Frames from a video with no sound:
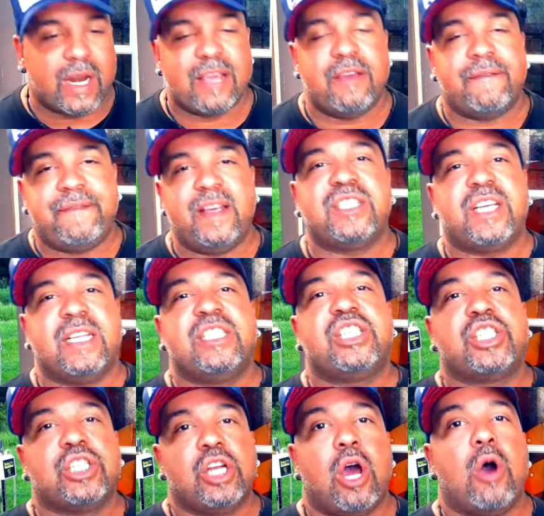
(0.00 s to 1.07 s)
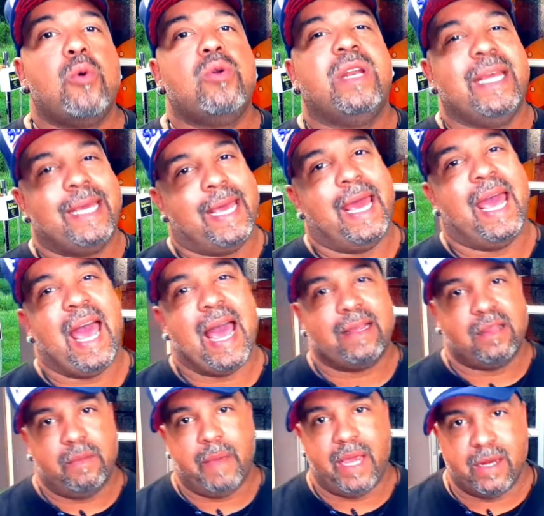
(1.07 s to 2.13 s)
so that your fish can slowly get
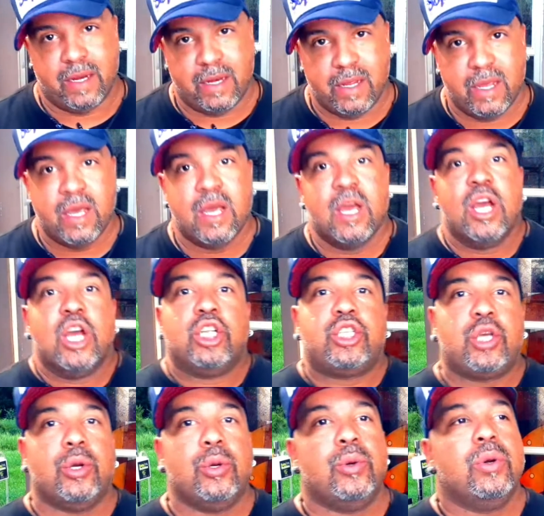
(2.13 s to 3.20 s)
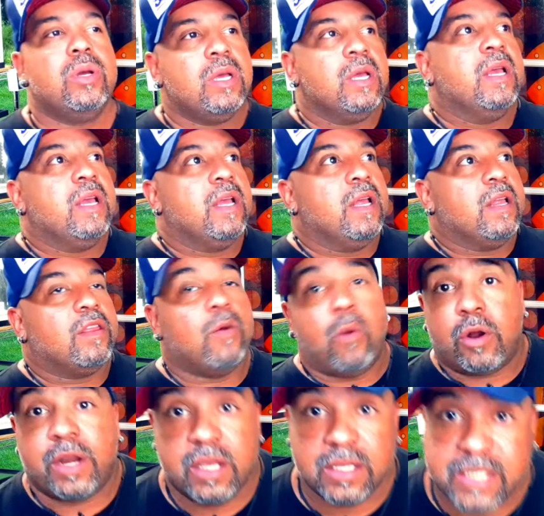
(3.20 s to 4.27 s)
acclimated to the
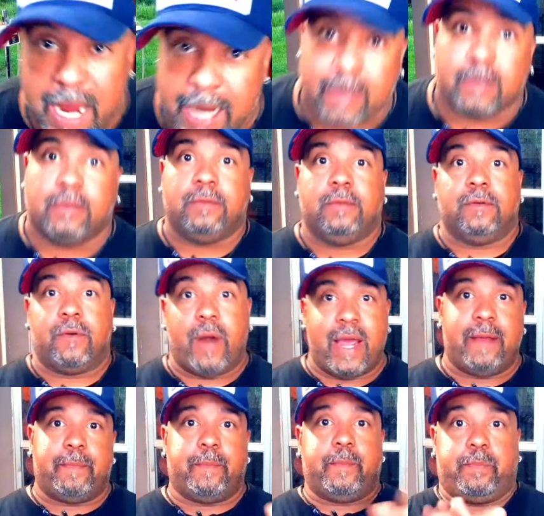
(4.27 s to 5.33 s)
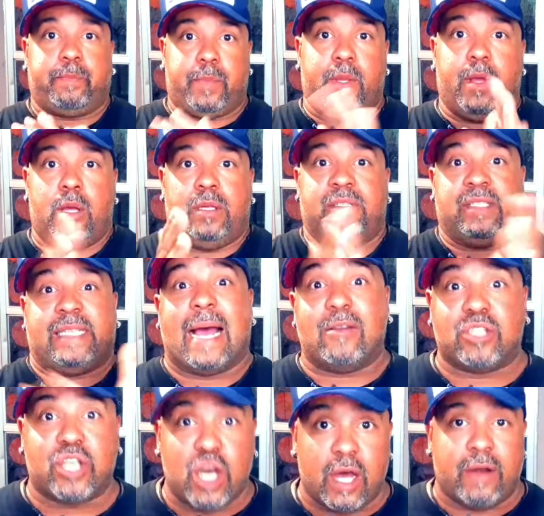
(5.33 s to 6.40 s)
water in your tank, right?
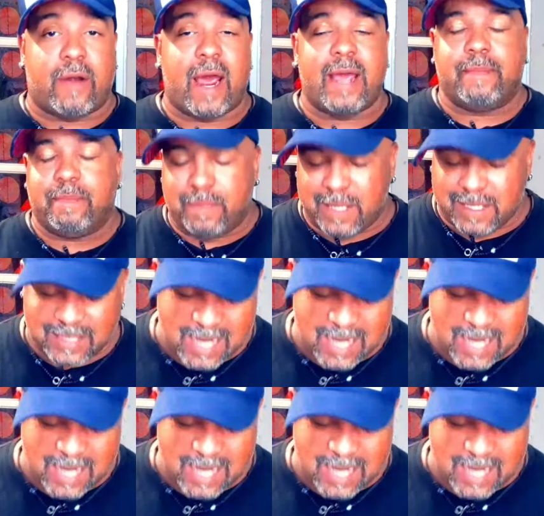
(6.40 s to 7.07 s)
Sound good, right? But